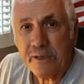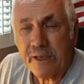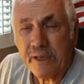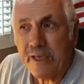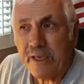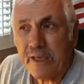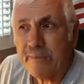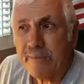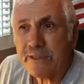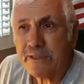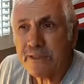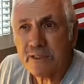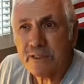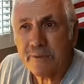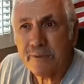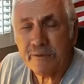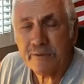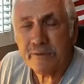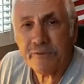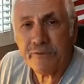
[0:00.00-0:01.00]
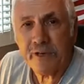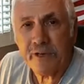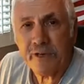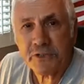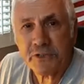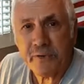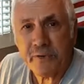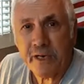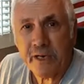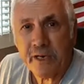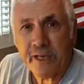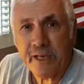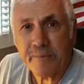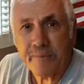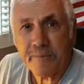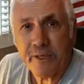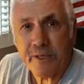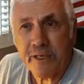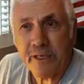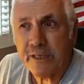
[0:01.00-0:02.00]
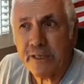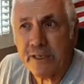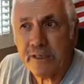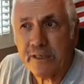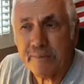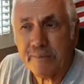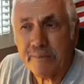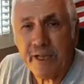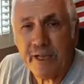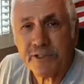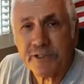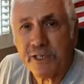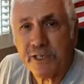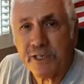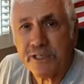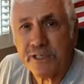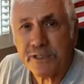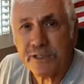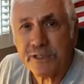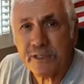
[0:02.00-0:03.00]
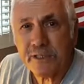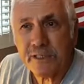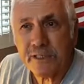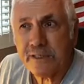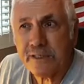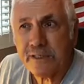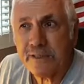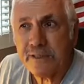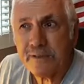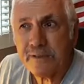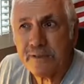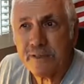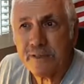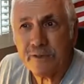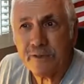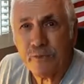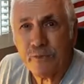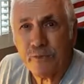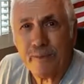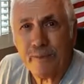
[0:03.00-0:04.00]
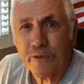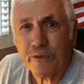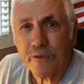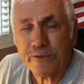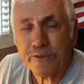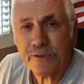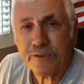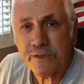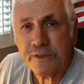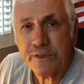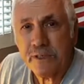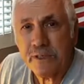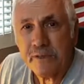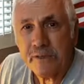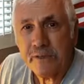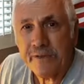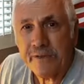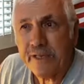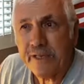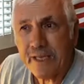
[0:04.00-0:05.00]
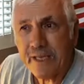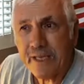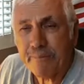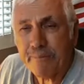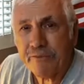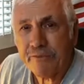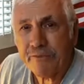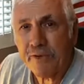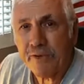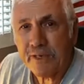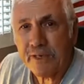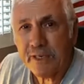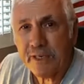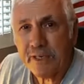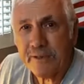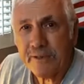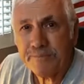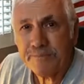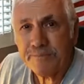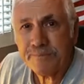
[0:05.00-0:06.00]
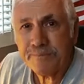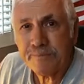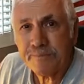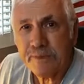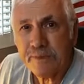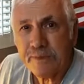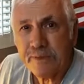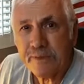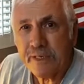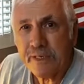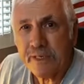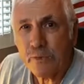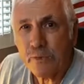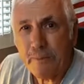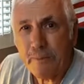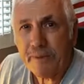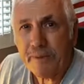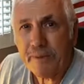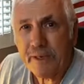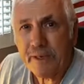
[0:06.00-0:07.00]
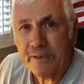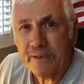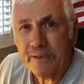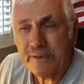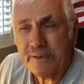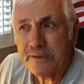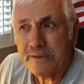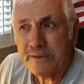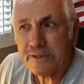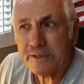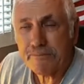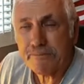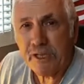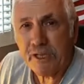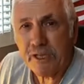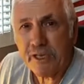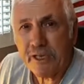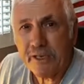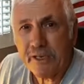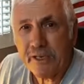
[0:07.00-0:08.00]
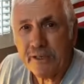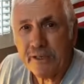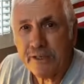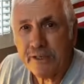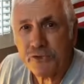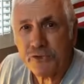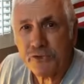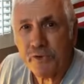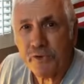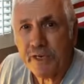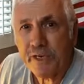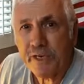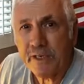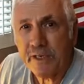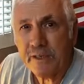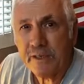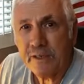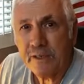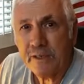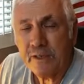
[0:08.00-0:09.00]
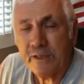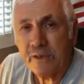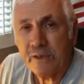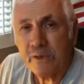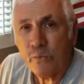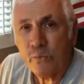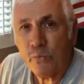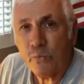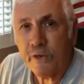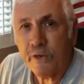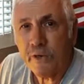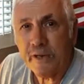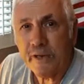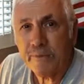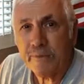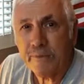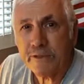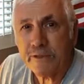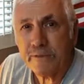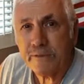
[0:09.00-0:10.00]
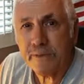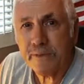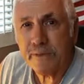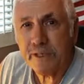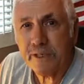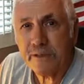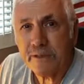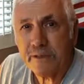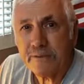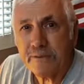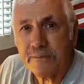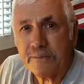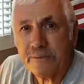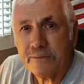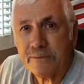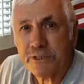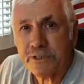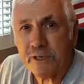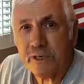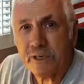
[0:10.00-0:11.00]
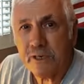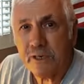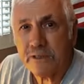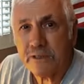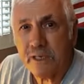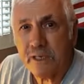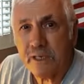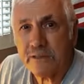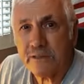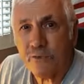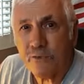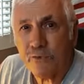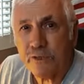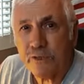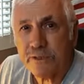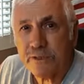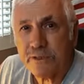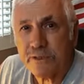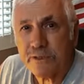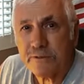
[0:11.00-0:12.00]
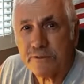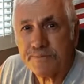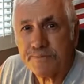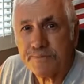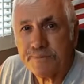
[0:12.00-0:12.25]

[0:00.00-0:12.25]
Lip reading: He must have been frustrated like beyond imagination that the rebels that he kept funding, equipping, supplying, and training weren't able to beat Bashar al-Assad's forces.